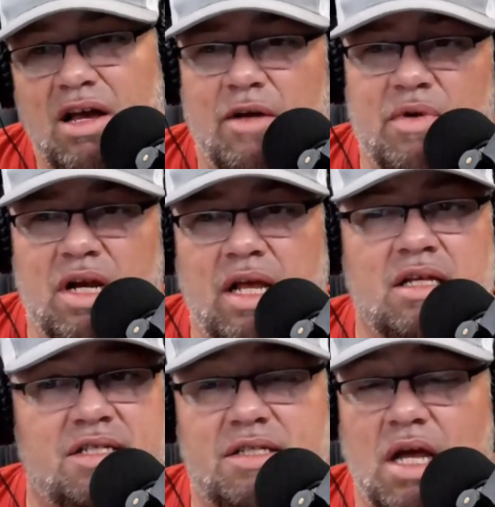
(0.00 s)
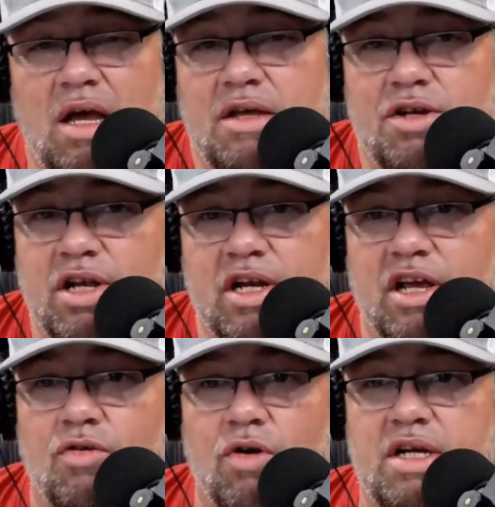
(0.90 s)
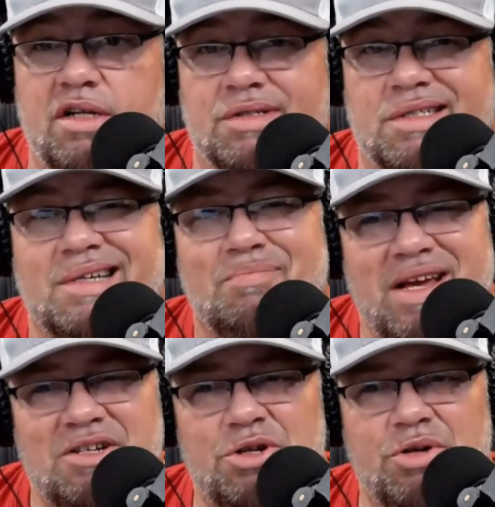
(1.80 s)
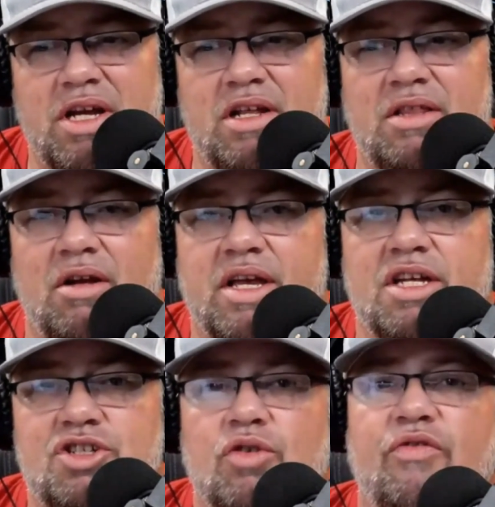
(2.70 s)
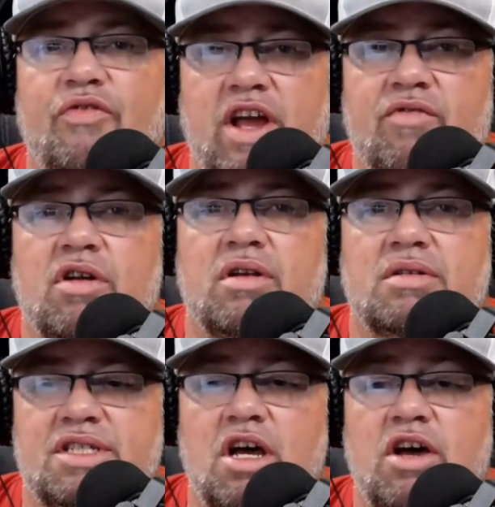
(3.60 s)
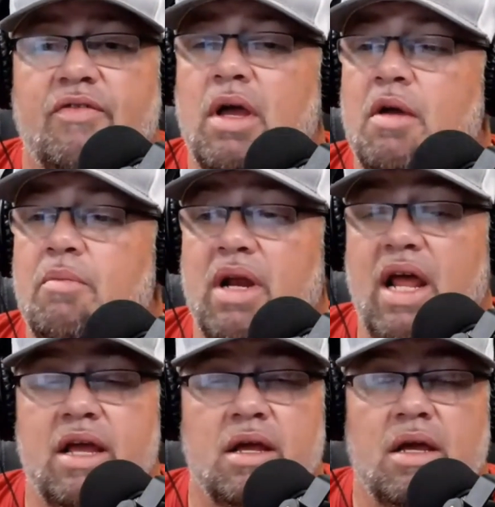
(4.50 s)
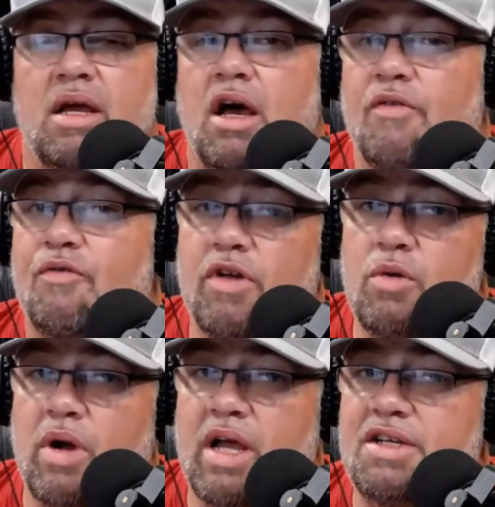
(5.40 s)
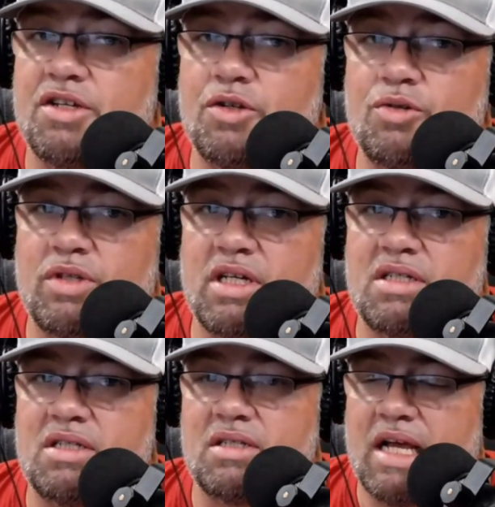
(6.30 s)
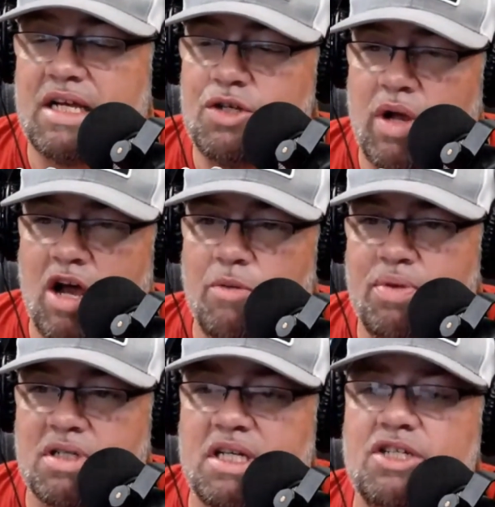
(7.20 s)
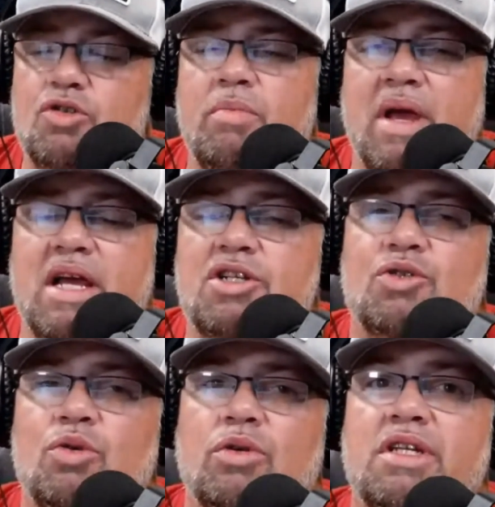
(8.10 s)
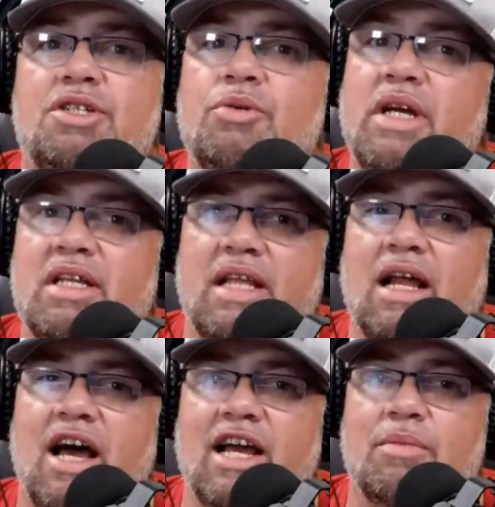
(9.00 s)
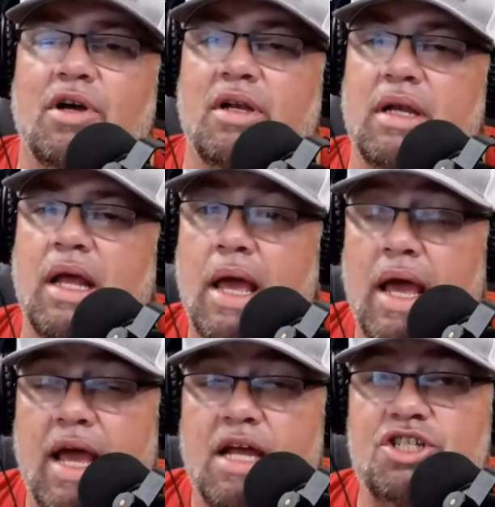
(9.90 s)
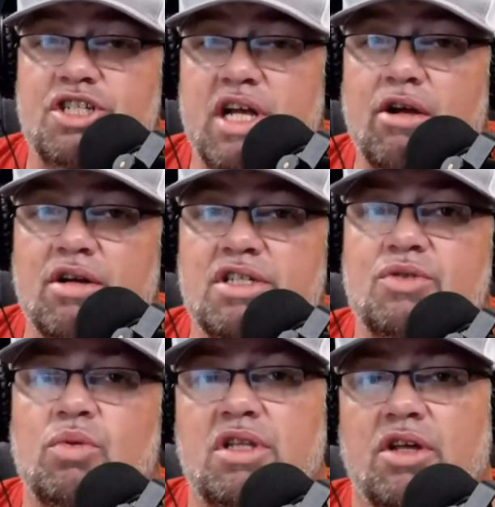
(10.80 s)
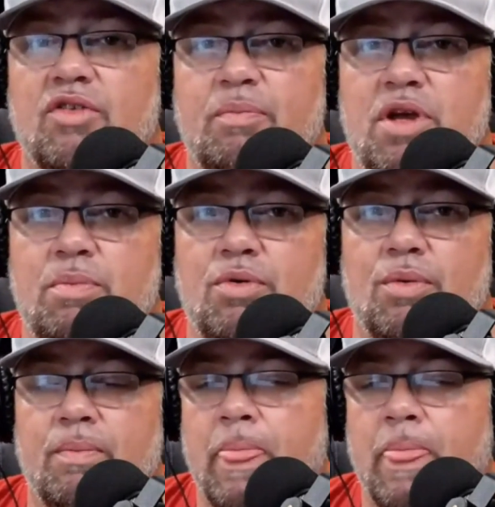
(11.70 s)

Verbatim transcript: I mean, it's uh, you're gonna get great deals. Make sure you get in there and get your favorite stuff. But hey, a free way to do this and to help us is to make sure that you hit that like button and share us with other people.